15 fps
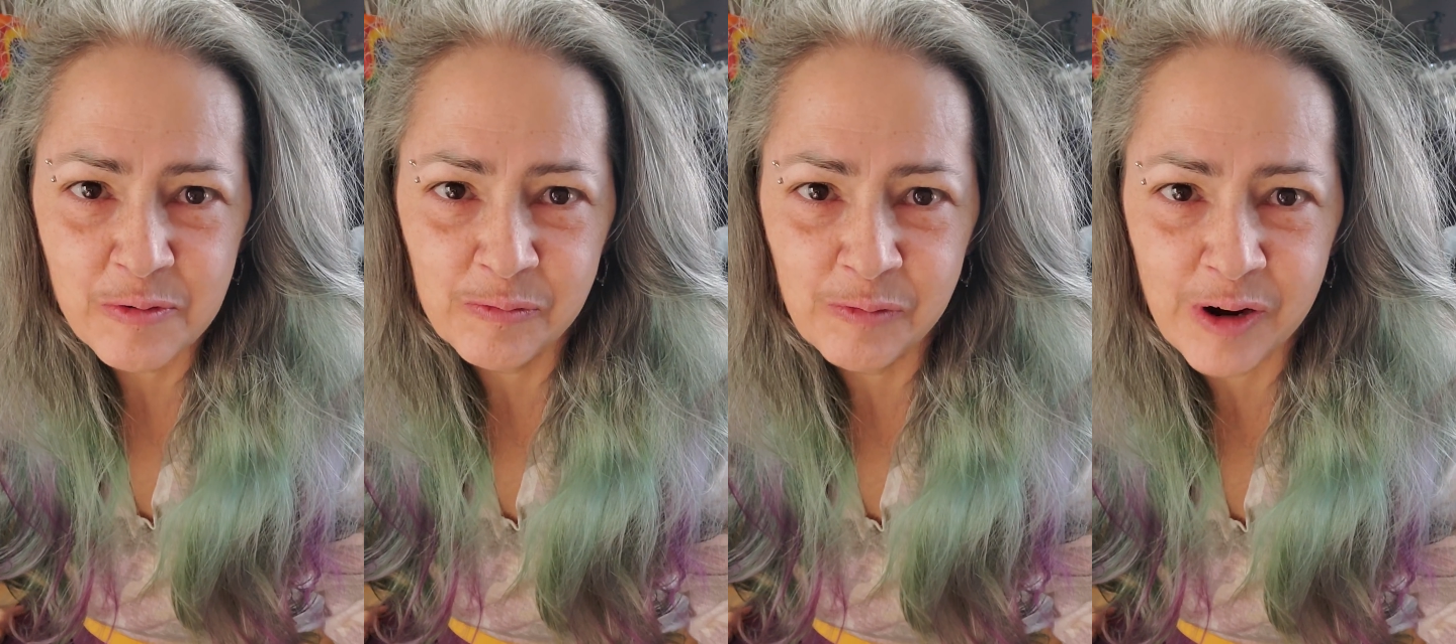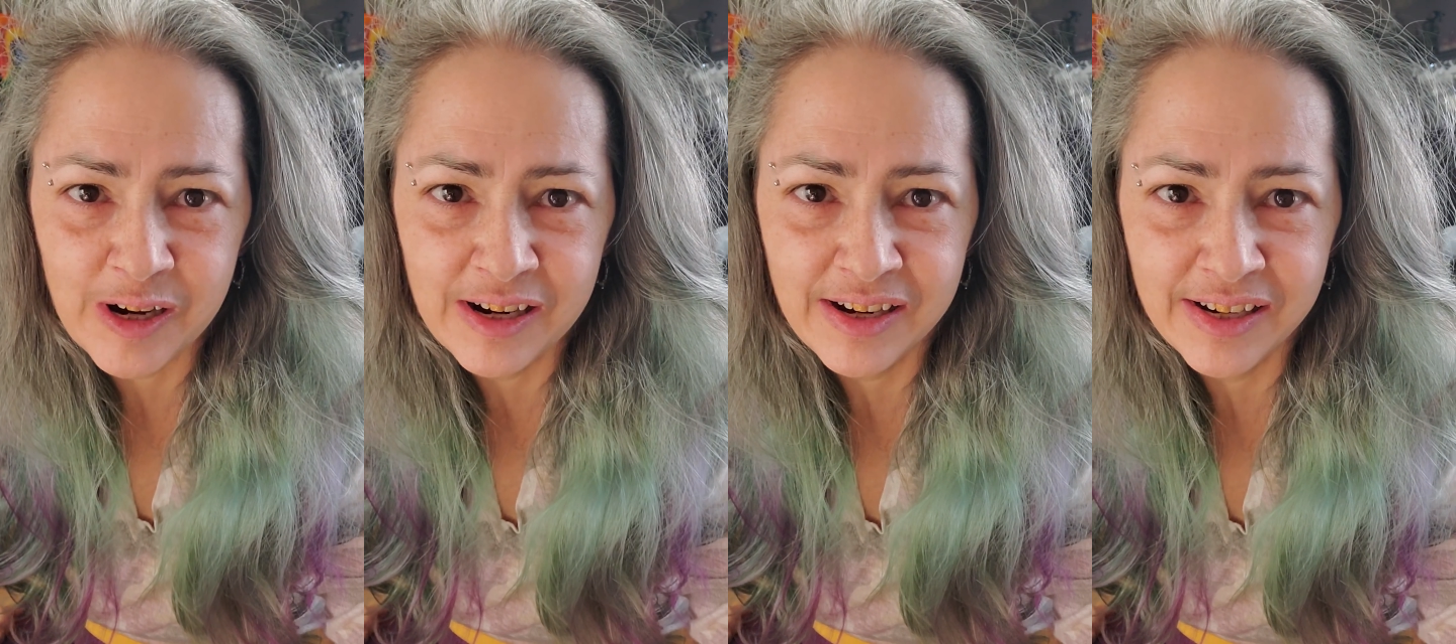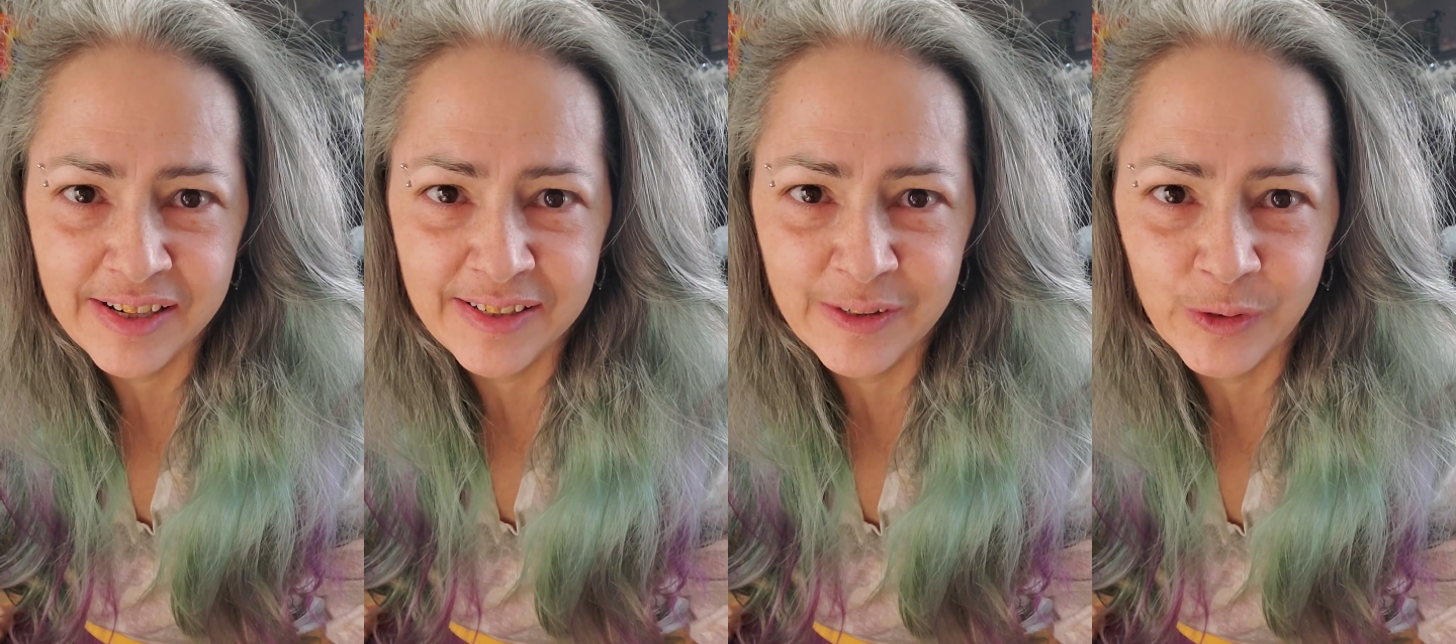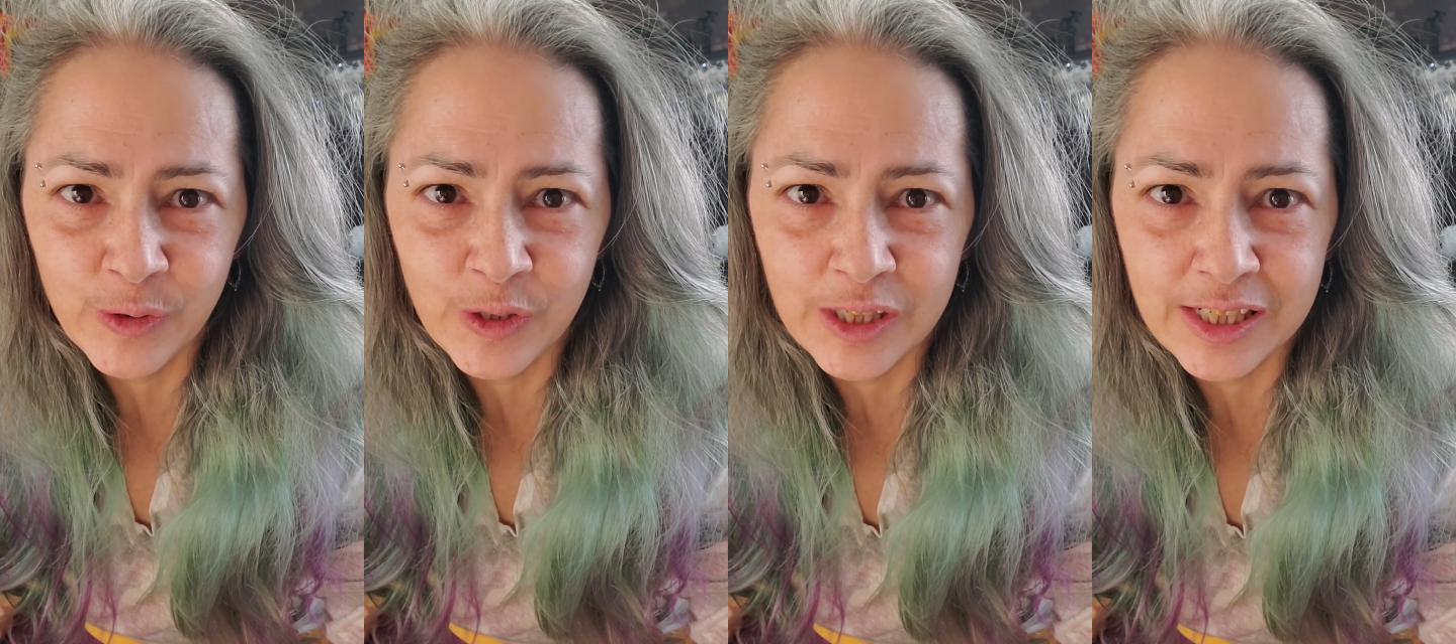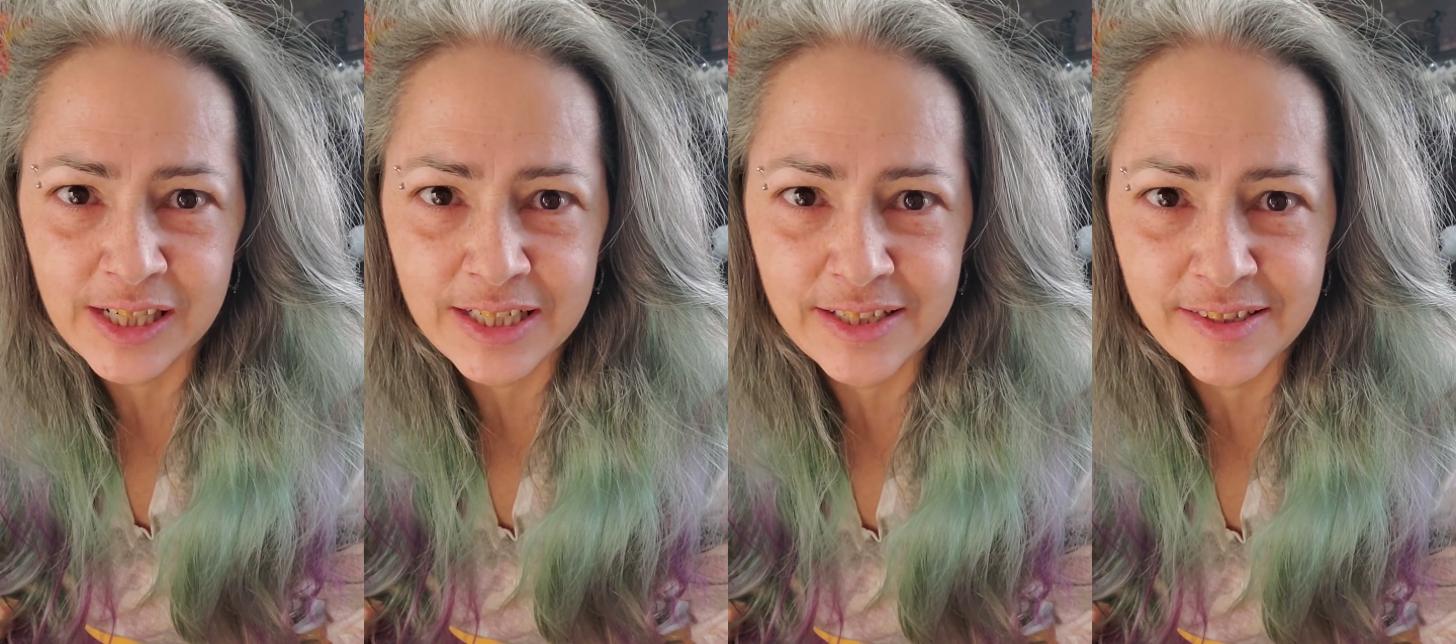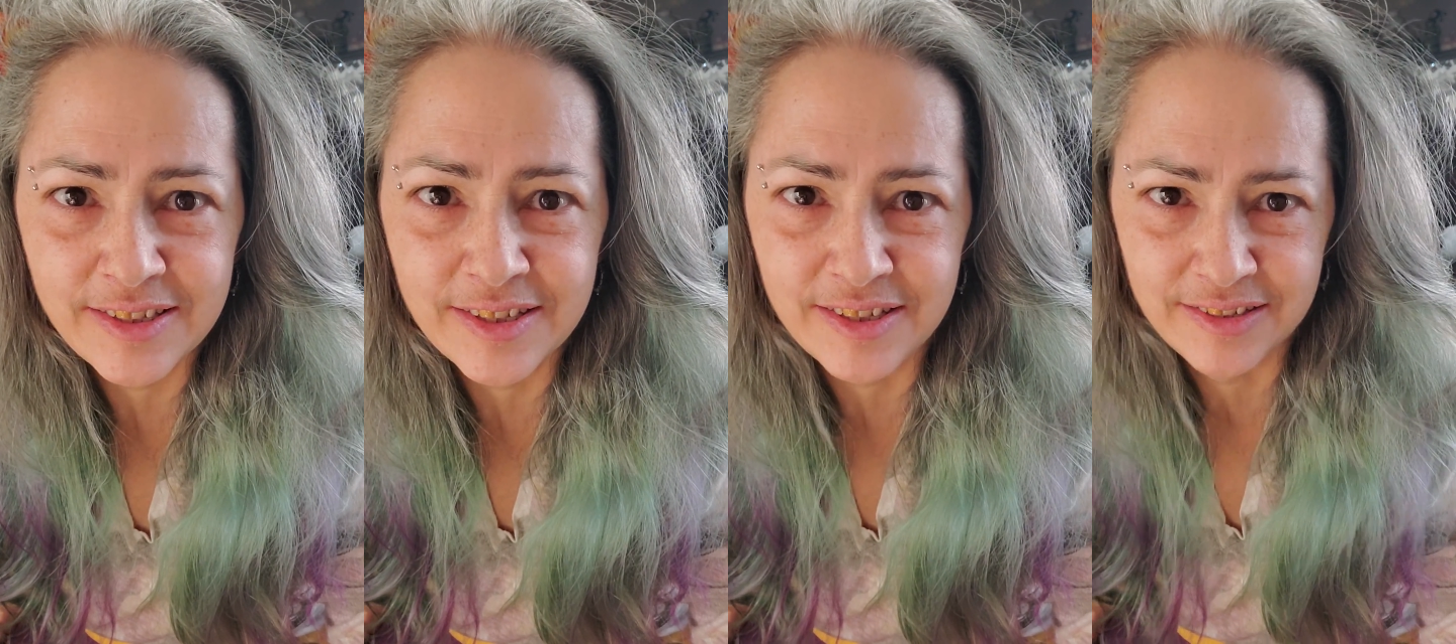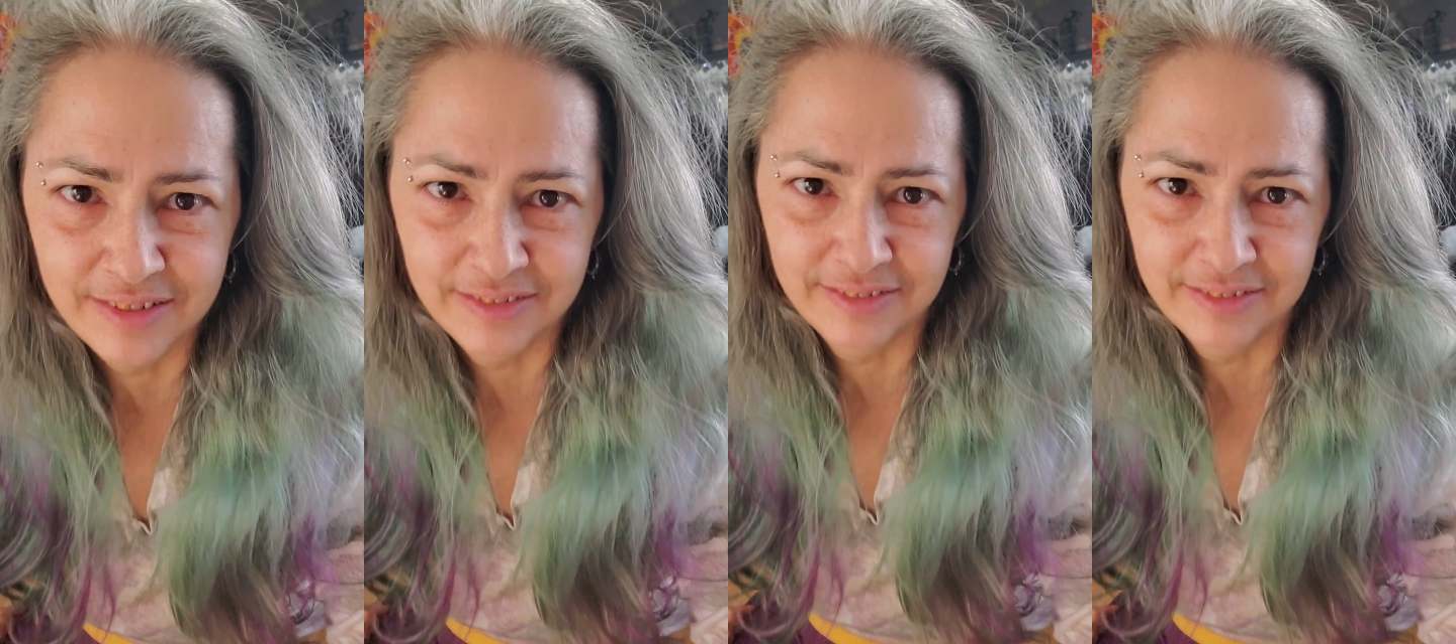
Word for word: my gods.